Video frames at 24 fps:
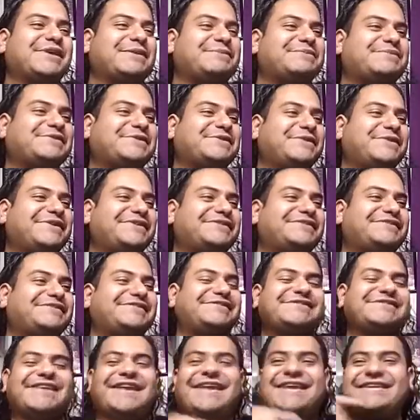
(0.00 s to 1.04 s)
up to
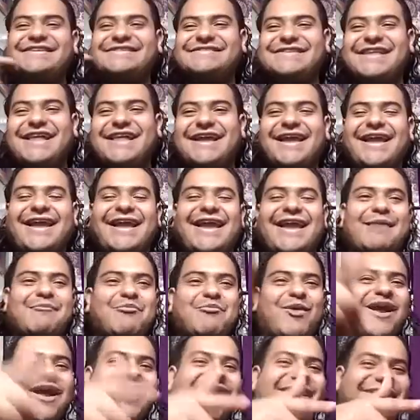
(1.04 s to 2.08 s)
us and he's like, "Hey,
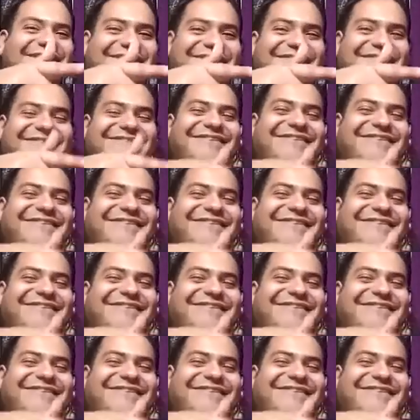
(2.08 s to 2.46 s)
Brian,